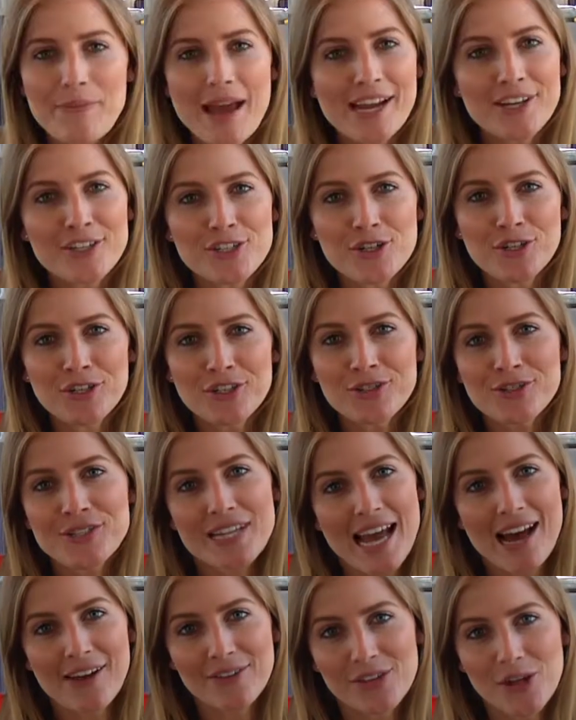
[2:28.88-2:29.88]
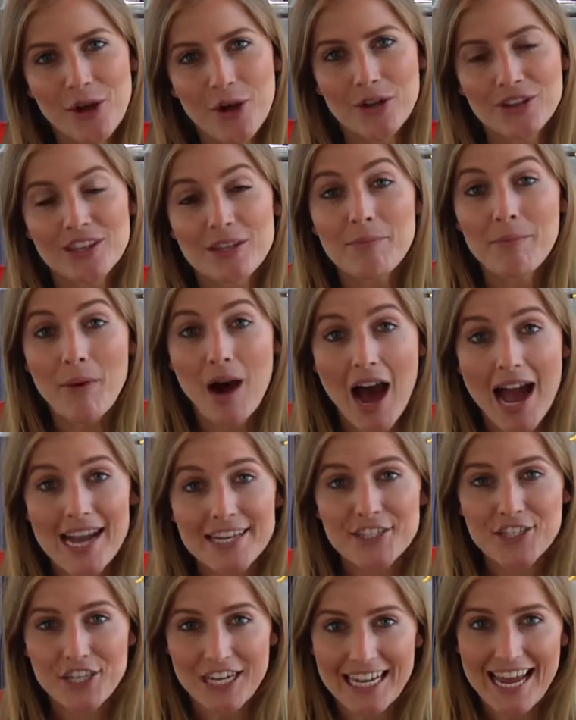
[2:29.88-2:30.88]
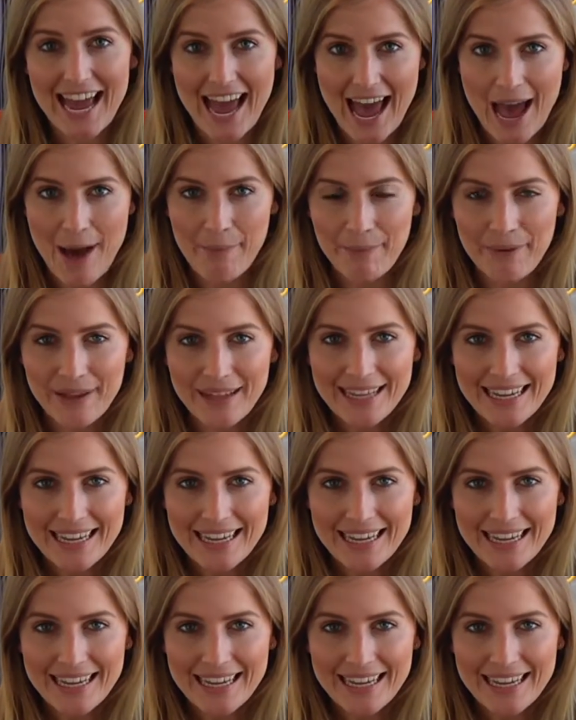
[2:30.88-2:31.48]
Make sure you download the MyG app.